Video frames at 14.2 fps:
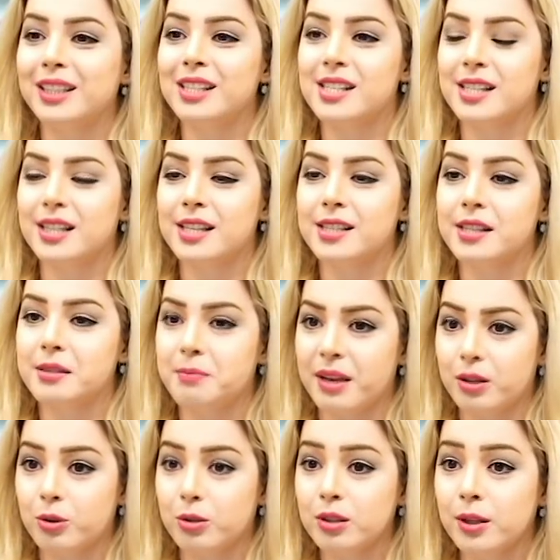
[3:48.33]
synthesis
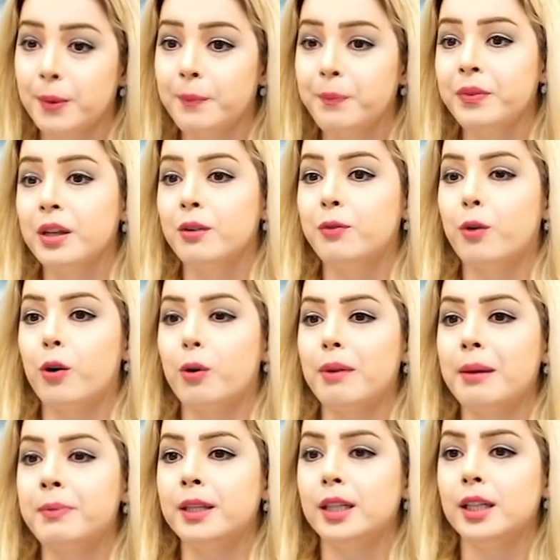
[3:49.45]
method for
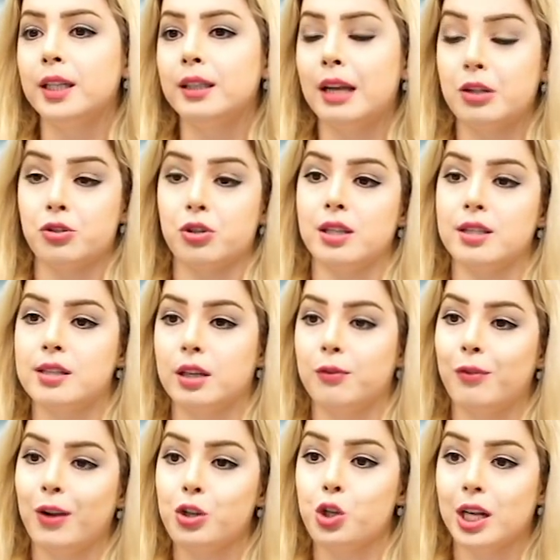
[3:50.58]
mapping naturalistic
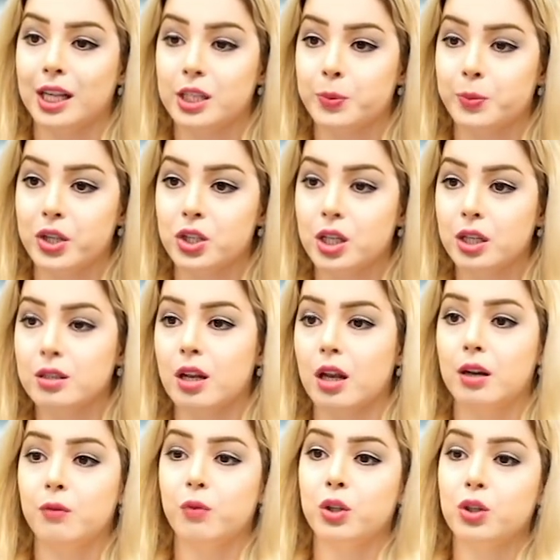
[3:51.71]
facial expression on
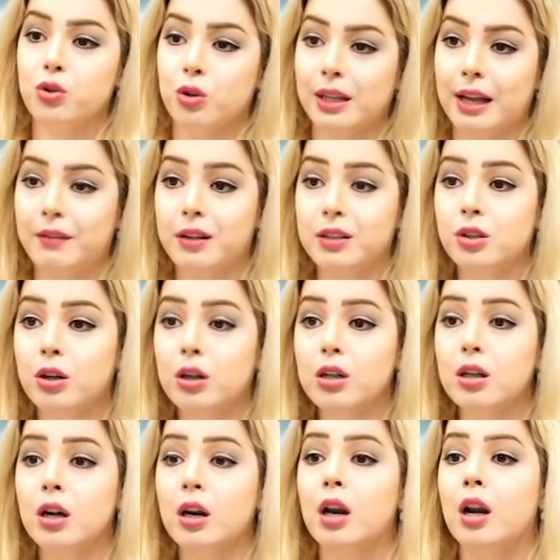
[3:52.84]
a virtual
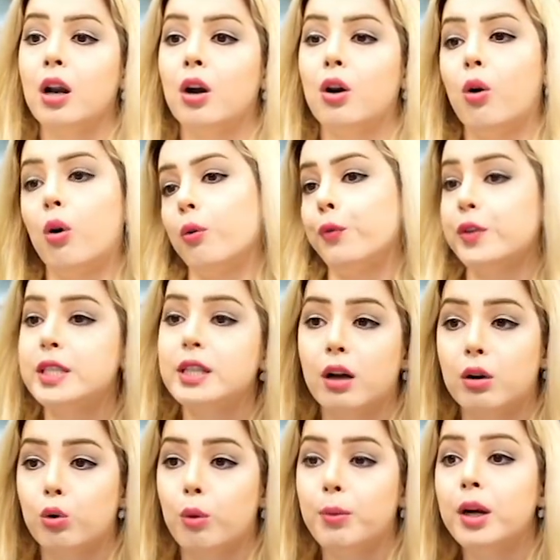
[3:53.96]
avatar or physical
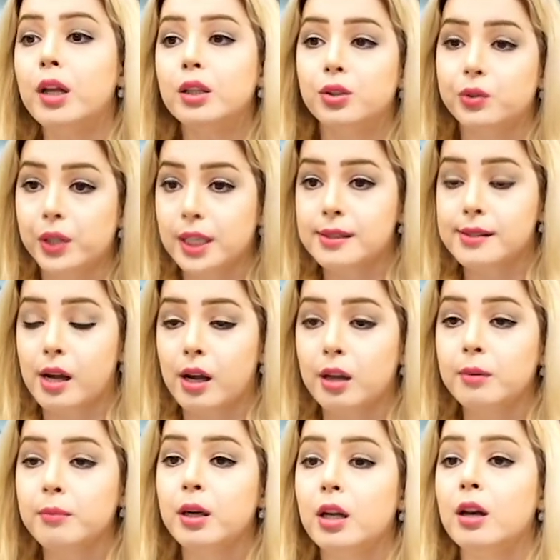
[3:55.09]
robot in real
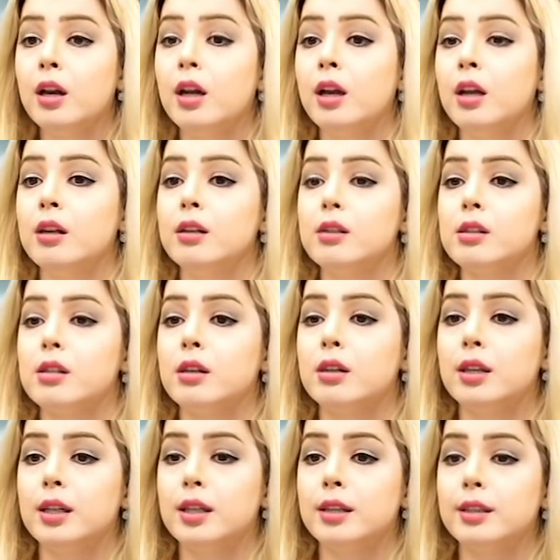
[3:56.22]
time.
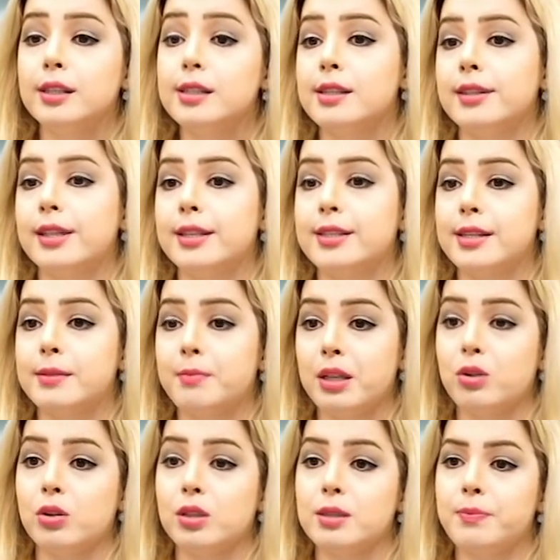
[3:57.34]
This synthesis
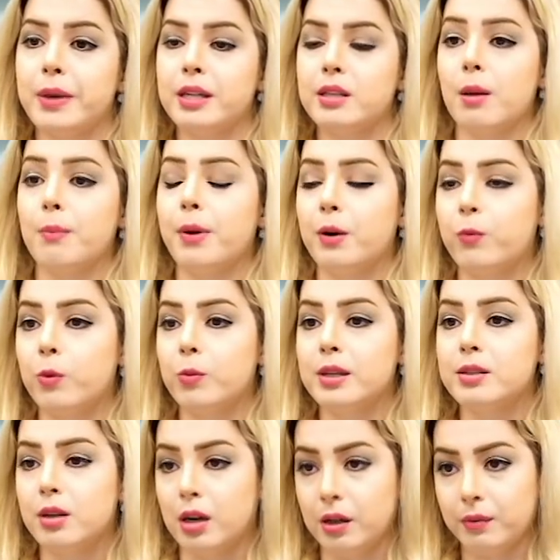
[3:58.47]
method is based on
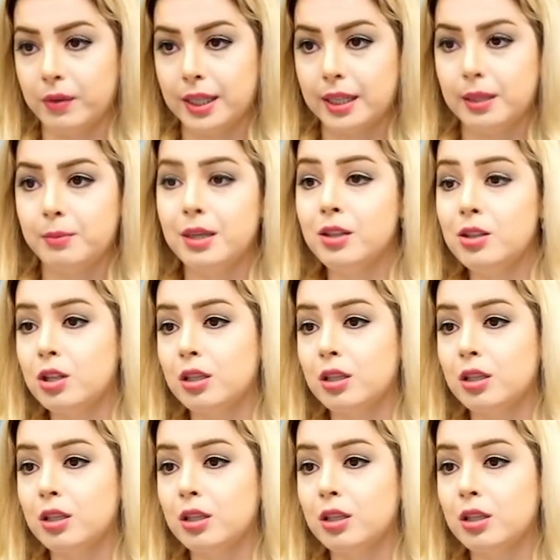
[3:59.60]
performance-driven animation